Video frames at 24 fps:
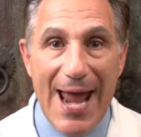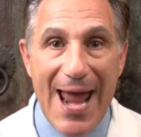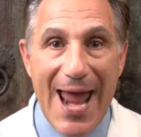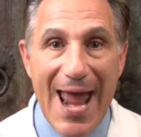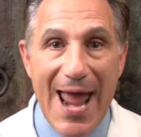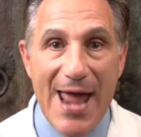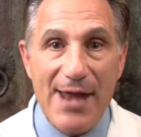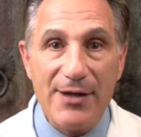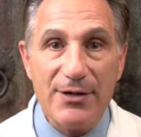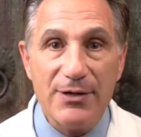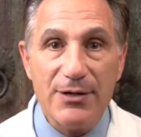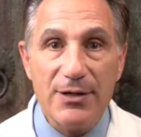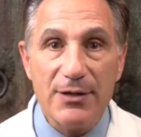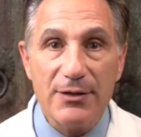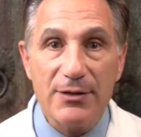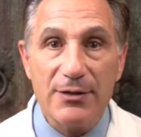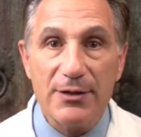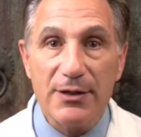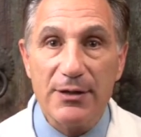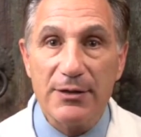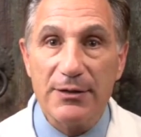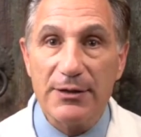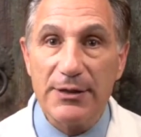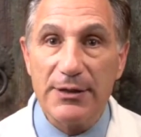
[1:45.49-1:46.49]
and
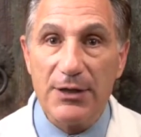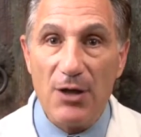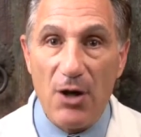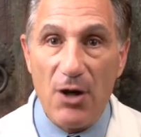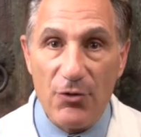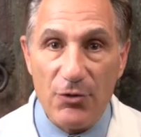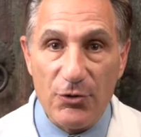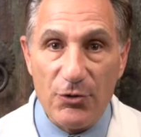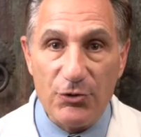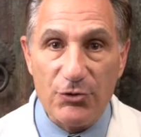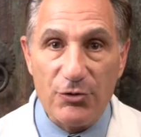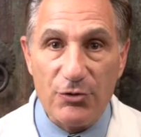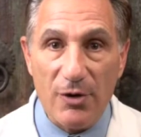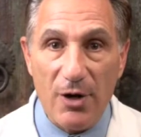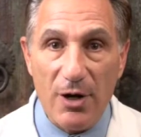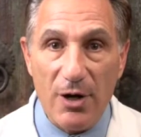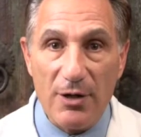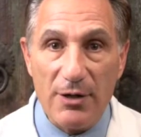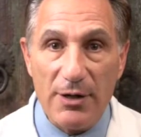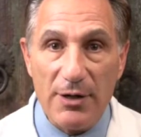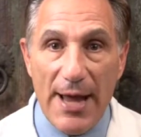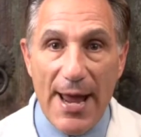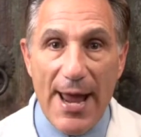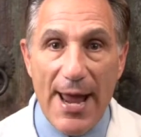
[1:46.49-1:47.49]
the other
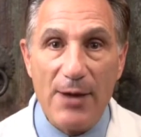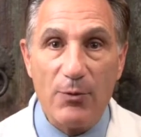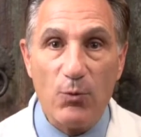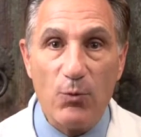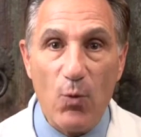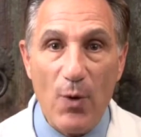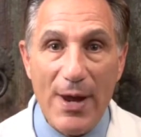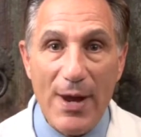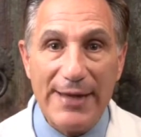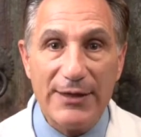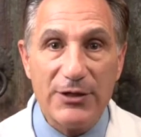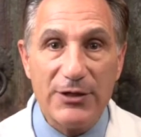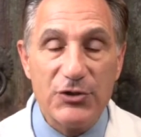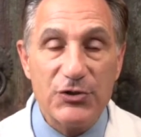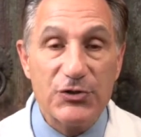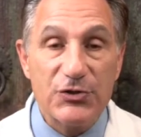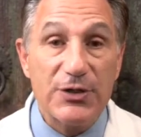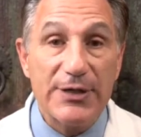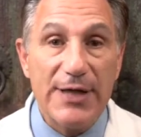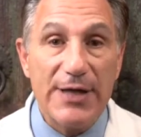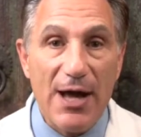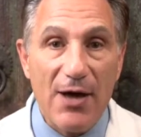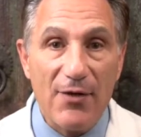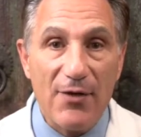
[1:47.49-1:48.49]
drug and wait and
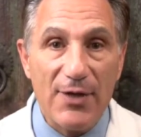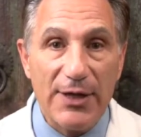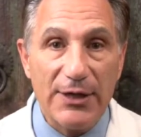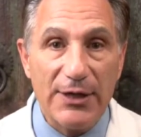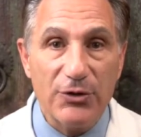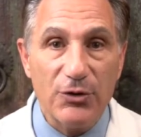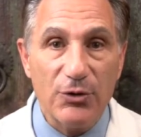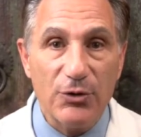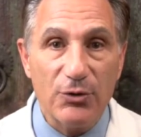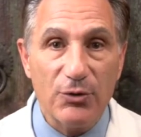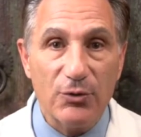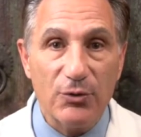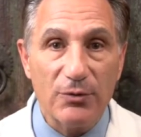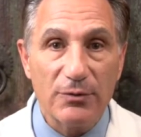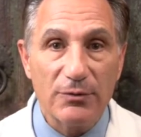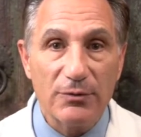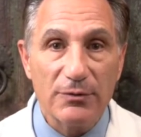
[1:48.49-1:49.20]
see how they do.